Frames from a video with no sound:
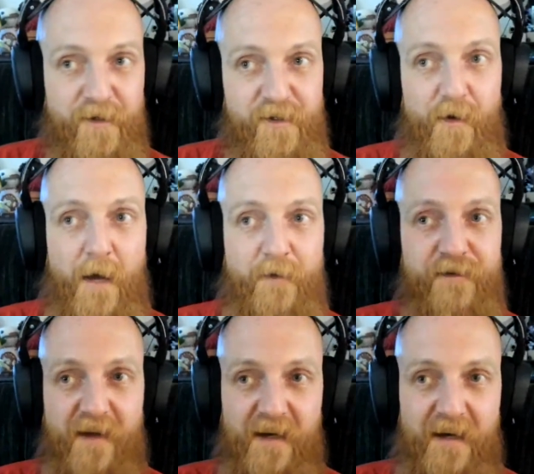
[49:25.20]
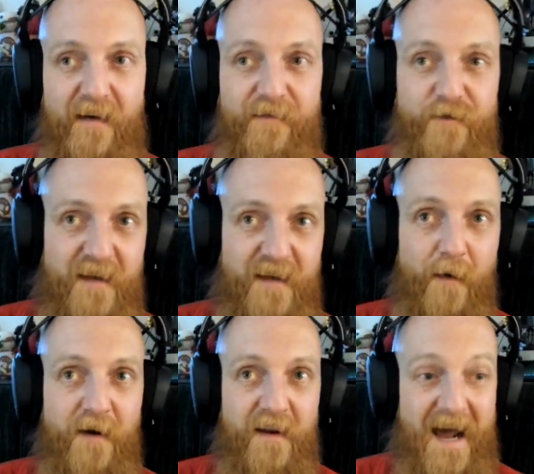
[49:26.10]
is the one I was thinking of. I've tried that
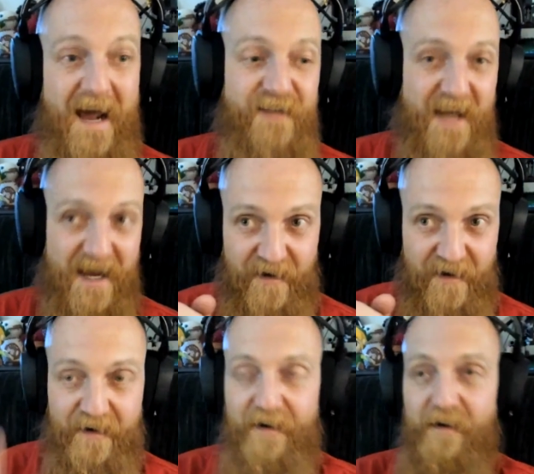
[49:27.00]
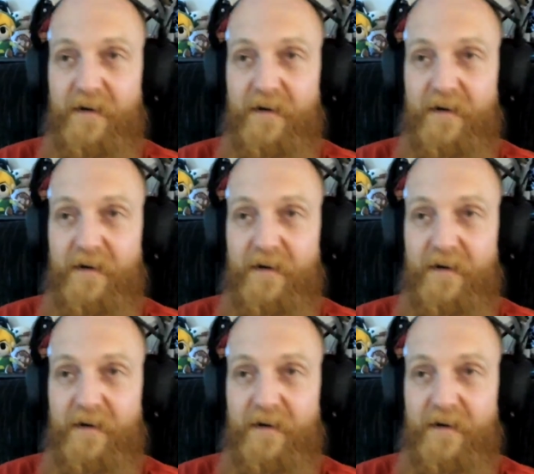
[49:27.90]
one, and it actually has that on there.